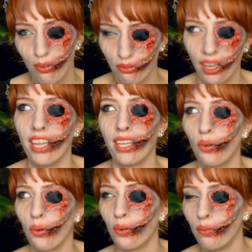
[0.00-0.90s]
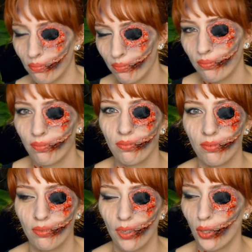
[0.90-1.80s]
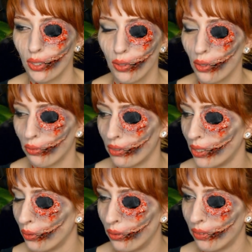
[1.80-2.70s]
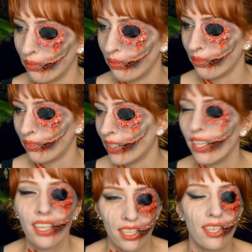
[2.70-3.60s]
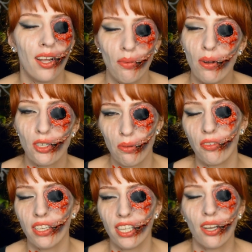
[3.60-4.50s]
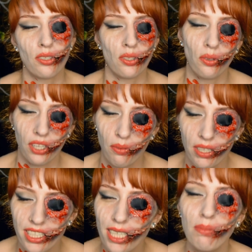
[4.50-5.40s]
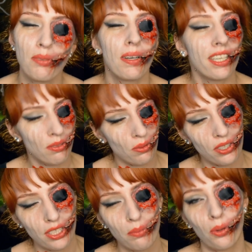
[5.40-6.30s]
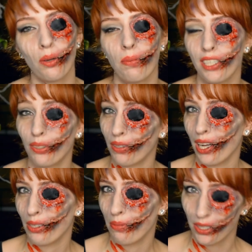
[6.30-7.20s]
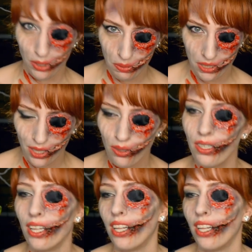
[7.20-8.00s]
Fake and all. Also not real. You know, most of my videos are not Halloween themed, but if you want to see more, please subscribe to my YouTube channel.